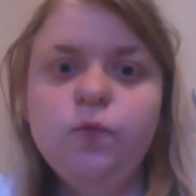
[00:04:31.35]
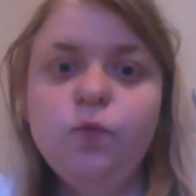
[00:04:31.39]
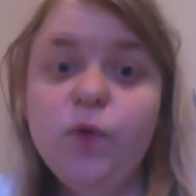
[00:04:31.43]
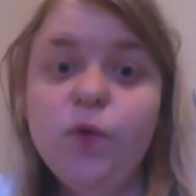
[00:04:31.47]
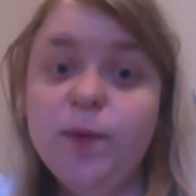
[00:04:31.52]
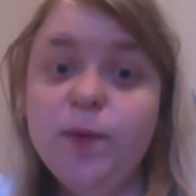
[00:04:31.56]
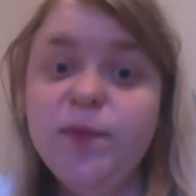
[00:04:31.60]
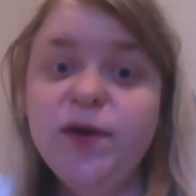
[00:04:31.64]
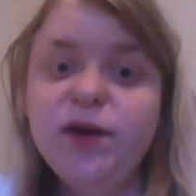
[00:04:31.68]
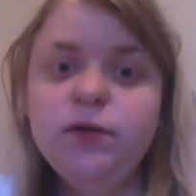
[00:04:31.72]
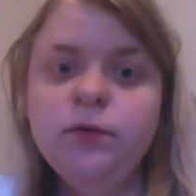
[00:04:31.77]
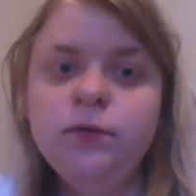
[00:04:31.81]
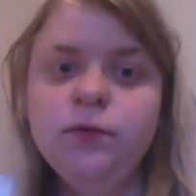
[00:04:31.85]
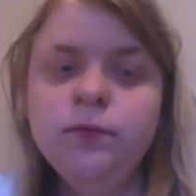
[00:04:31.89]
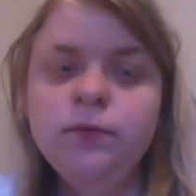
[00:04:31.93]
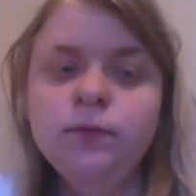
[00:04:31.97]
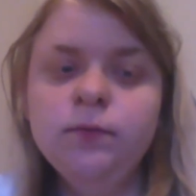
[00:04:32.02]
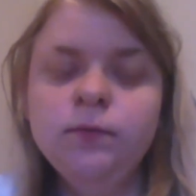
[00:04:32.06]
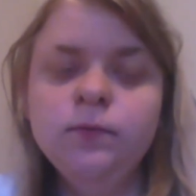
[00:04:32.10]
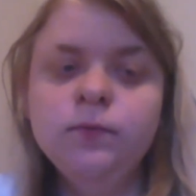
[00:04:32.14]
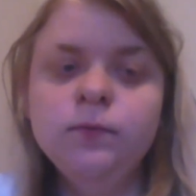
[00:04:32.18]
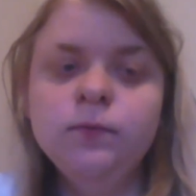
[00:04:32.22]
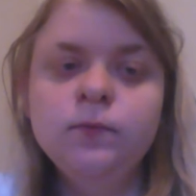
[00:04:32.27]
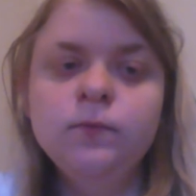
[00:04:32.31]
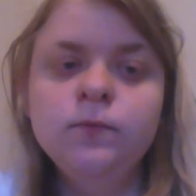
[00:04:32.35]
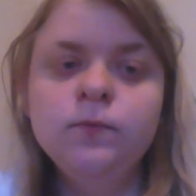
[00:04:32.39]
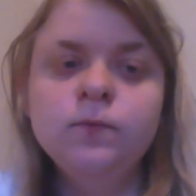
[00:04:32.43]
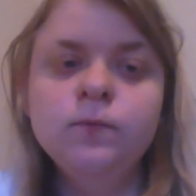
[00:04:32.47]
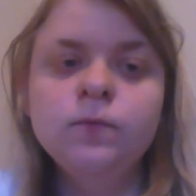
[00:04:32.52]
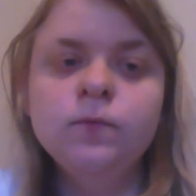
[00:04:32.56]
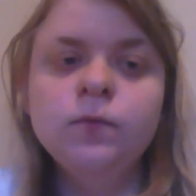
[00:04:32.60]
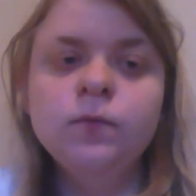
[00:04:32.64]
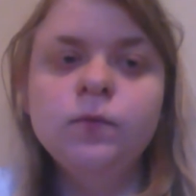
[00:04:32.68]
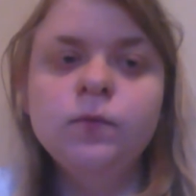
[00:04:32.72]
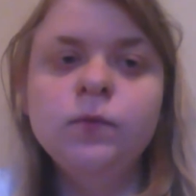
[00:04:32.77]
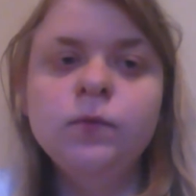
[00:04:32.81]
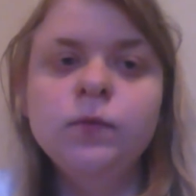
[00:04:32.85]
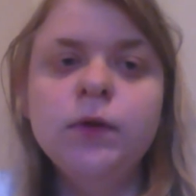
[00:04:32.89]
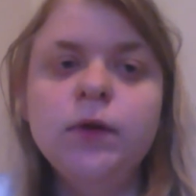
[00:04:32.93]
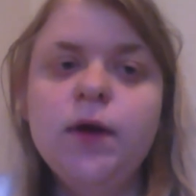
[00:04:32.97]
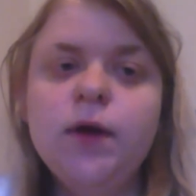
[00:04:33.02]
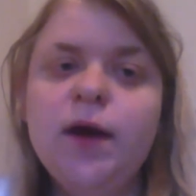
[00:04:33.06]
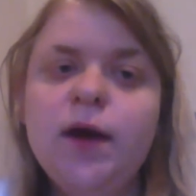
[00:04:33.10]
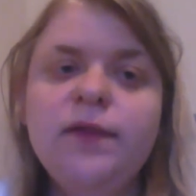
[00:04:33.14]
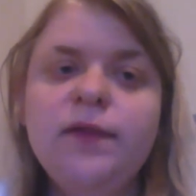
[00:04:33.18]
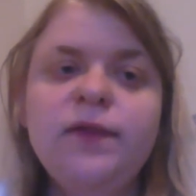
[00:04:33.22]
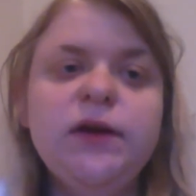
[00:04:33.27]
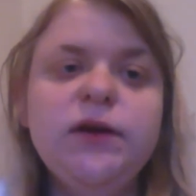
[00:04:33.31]
women.
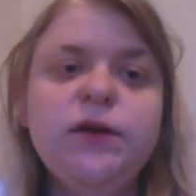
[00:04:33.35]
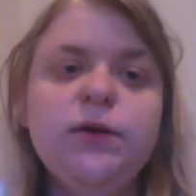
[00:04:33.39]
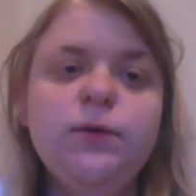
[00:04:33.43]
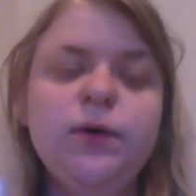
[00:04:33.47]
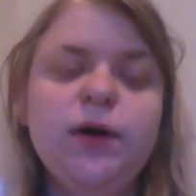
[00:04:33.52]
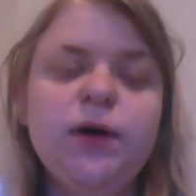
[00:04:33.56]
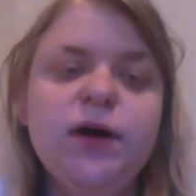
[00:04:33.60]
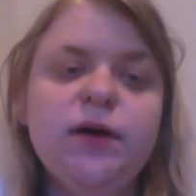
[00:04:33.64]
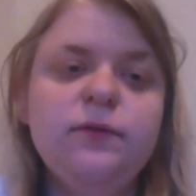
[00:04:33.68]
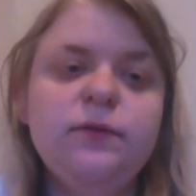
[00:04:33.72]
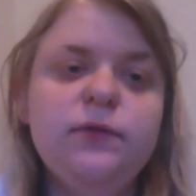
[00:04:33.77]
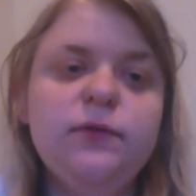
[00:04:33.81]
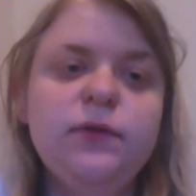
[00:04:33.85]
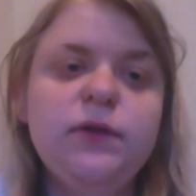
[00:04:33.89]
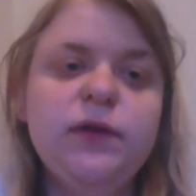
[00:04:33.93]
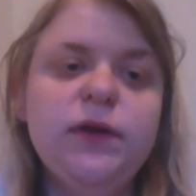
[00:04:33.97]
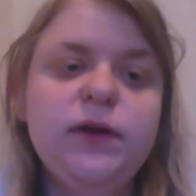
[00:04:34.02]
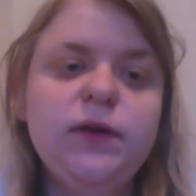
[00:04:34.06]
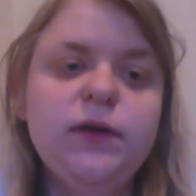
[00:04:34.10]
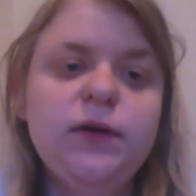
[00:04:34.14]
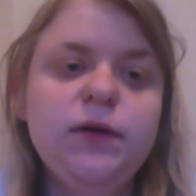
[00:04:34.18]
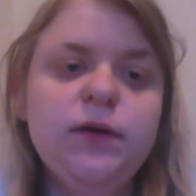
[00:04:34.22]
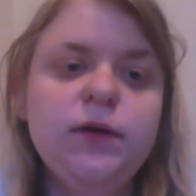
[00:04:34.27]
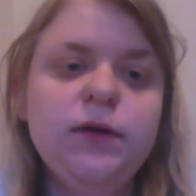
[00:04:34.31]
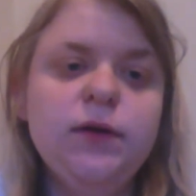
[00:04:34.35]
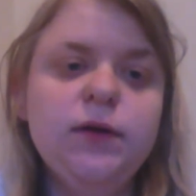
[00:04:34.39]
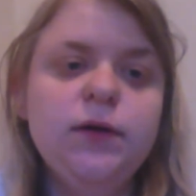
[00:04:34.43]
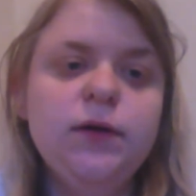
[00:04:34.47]
And then you have the